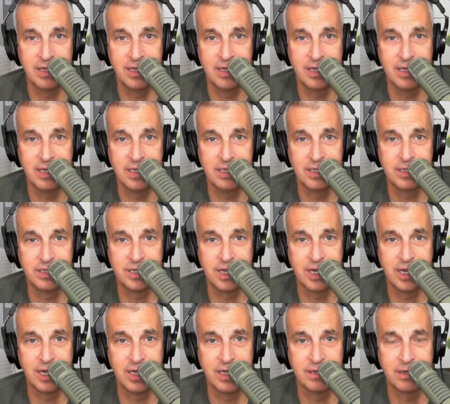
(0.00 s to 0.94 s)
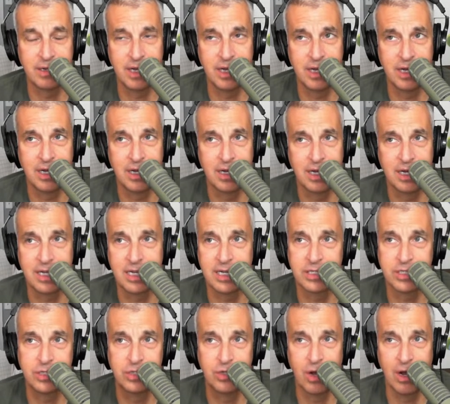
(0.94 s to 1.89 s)
his, I
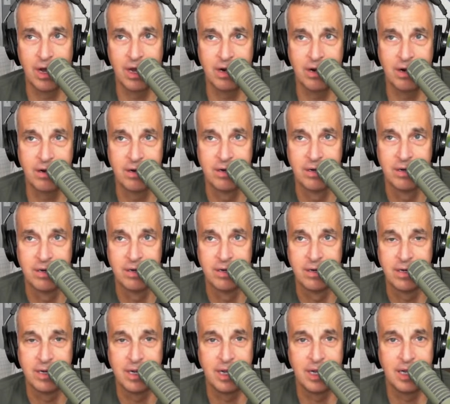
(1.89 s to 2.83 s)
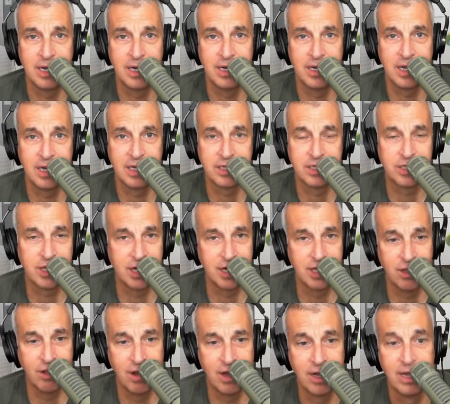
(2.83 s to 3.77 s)
guess, daughter and
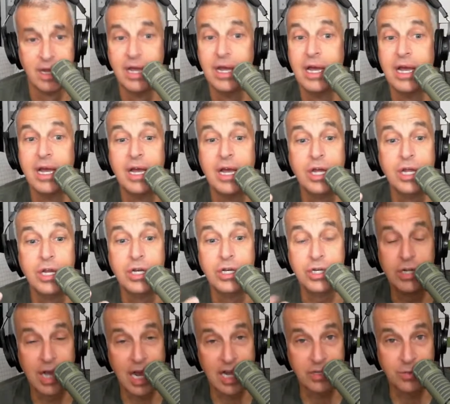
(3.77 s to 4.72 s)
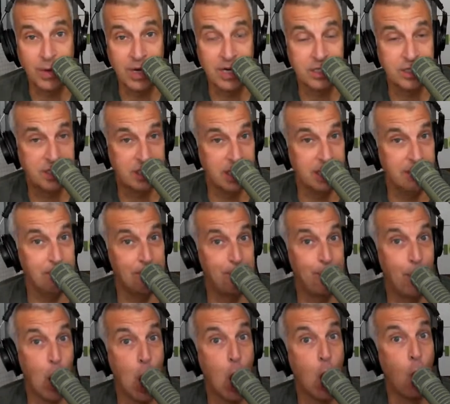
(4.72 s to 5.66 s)
son-in-law, "Do you guys want to see
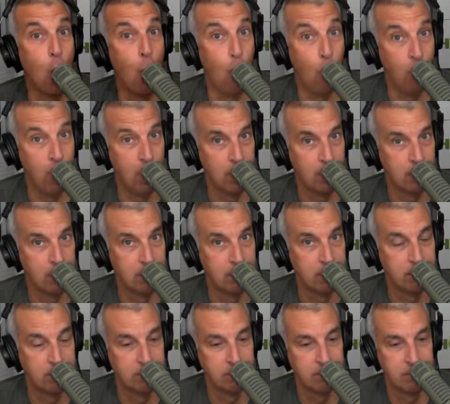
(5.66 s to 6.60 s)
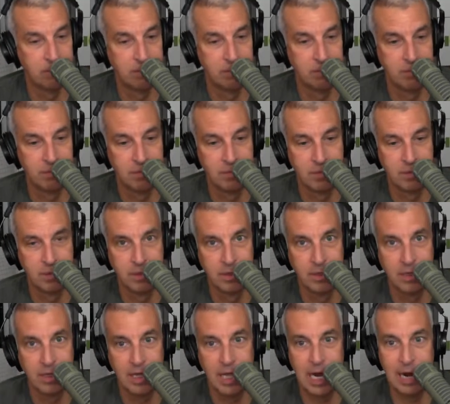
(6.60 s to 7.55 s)
Bo?"
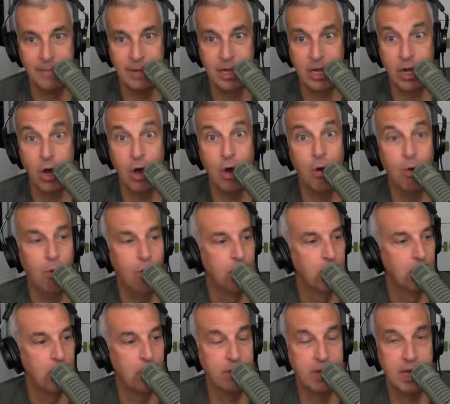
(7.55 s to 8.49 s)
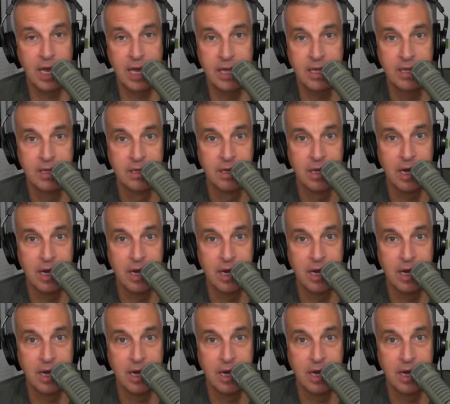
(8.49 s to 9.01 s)
And I'm like, "Oh, okay.